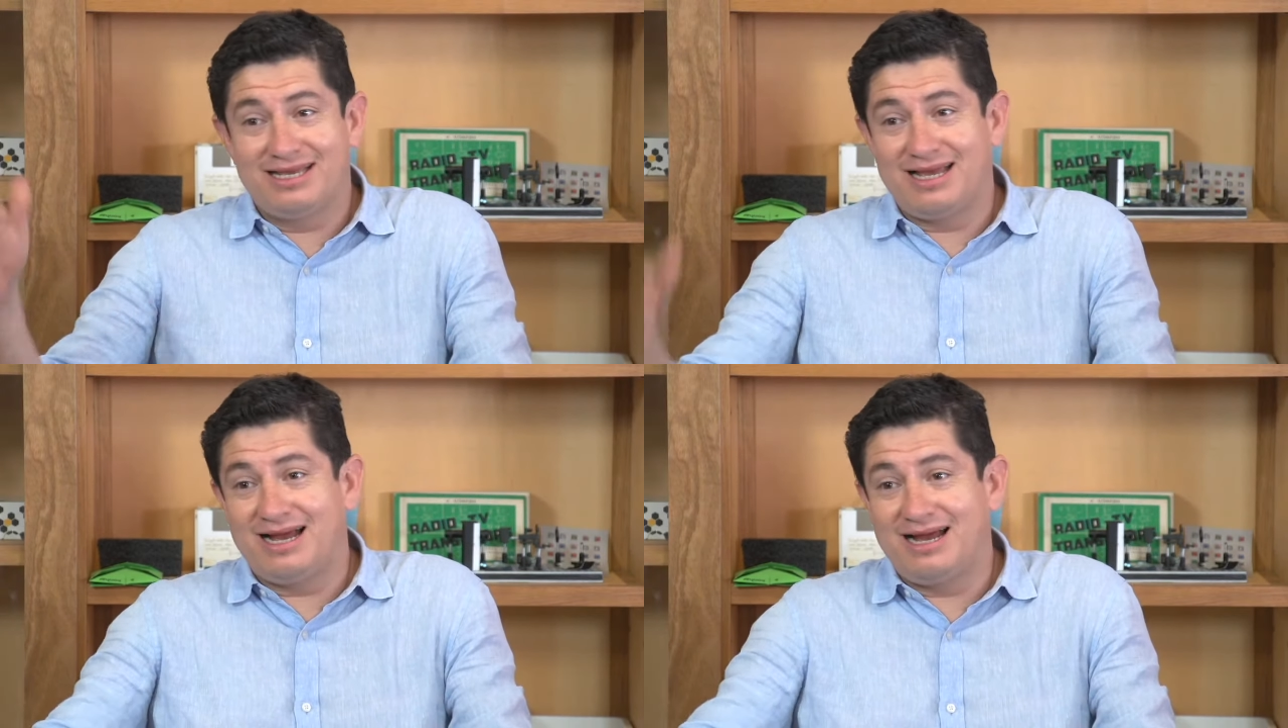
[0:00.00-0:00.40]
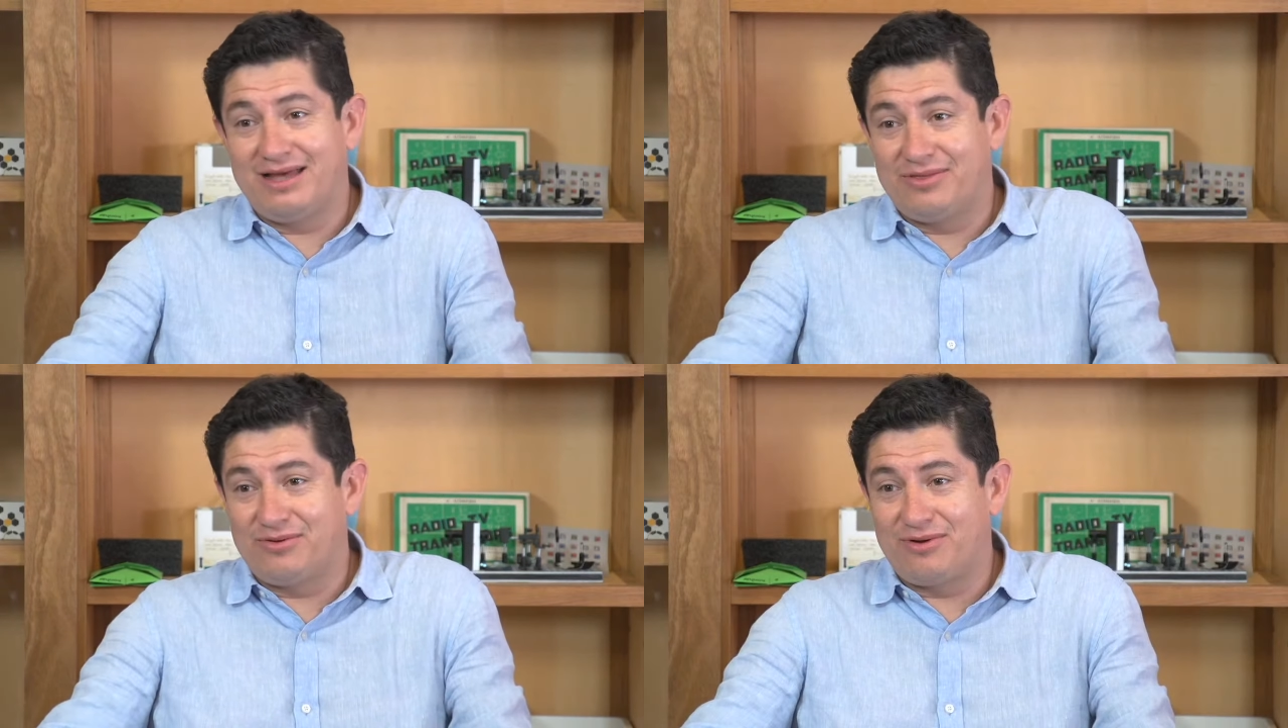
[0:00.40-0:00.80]

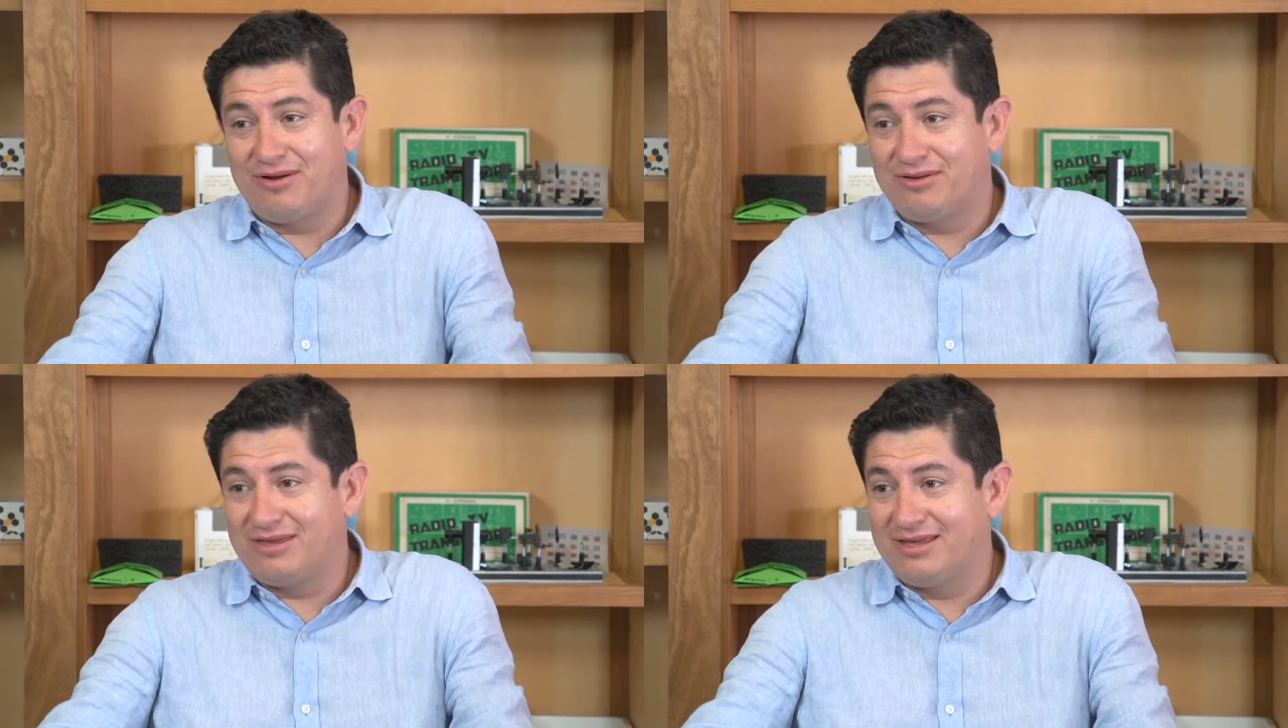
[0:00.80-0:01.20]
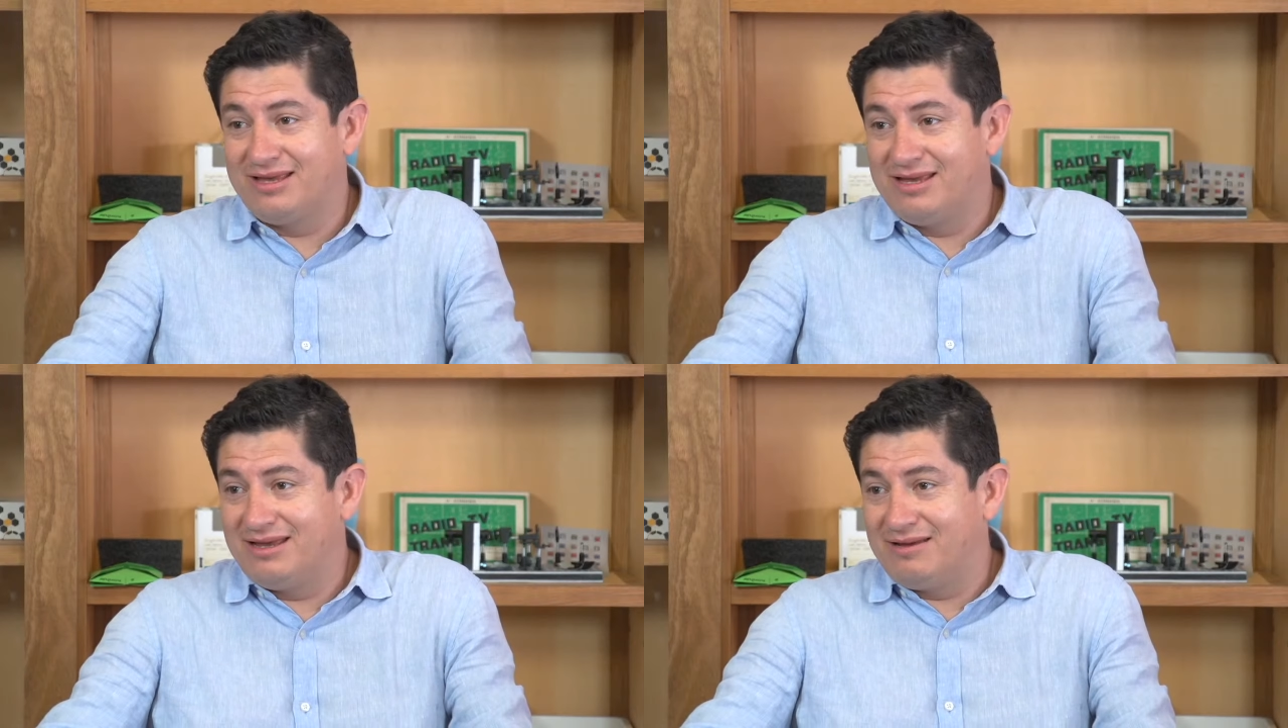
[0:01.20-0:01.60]
throughout
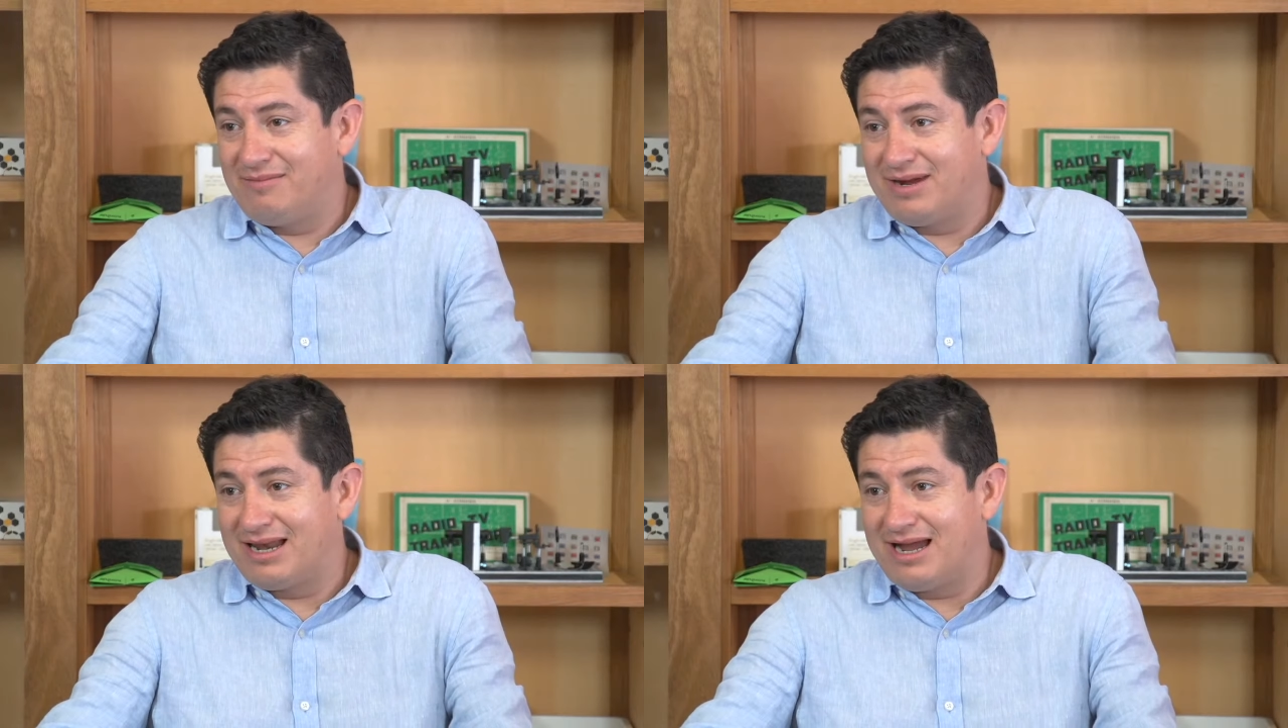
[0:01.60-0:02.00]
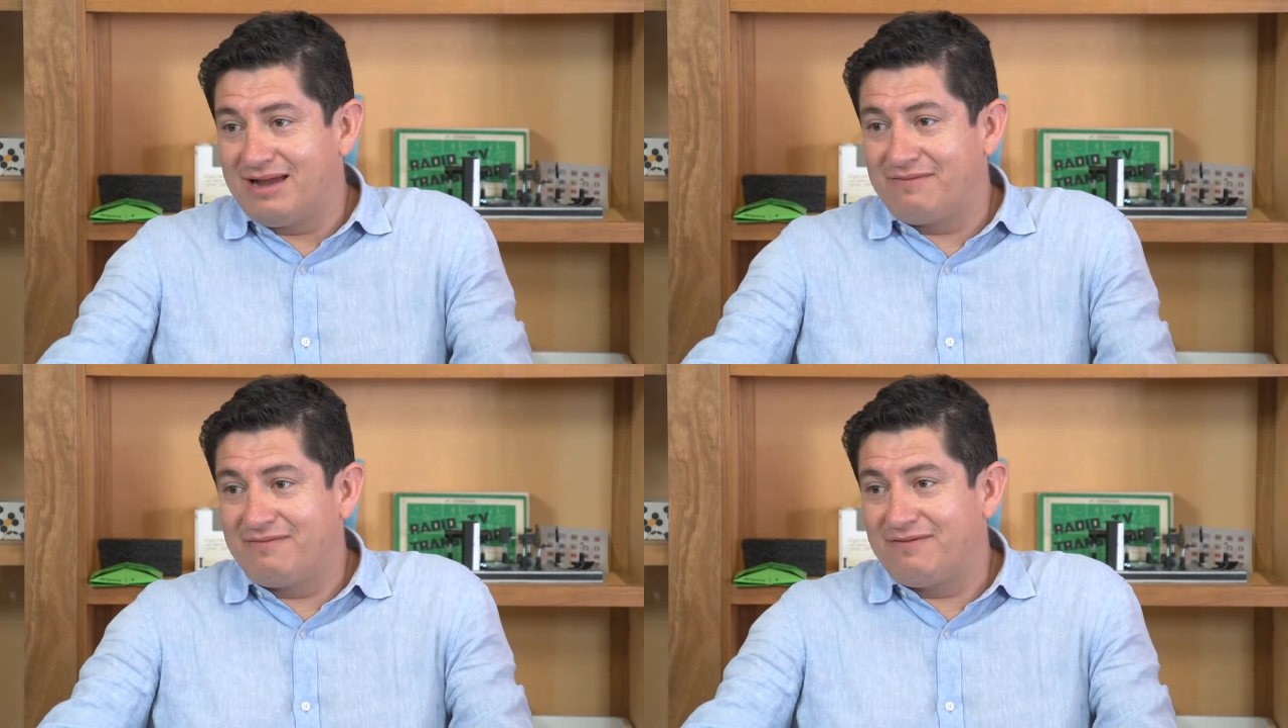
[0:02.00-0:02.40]
my
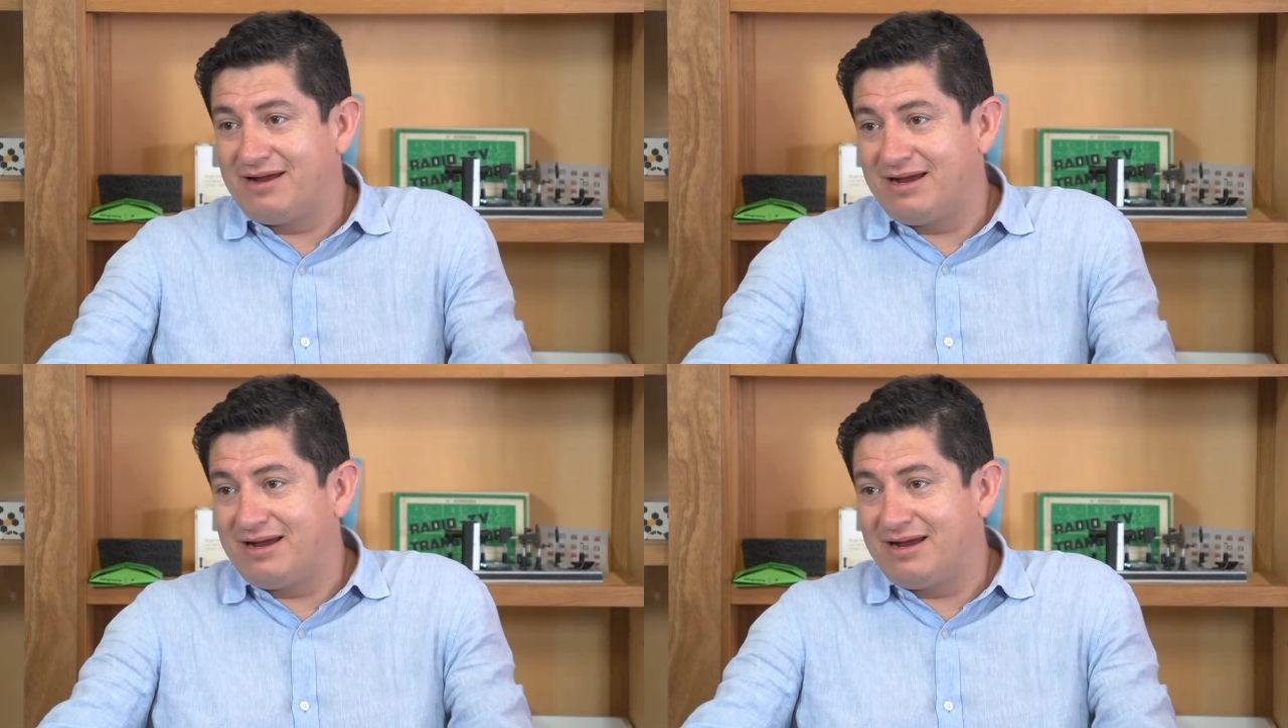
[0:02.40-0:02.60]
life.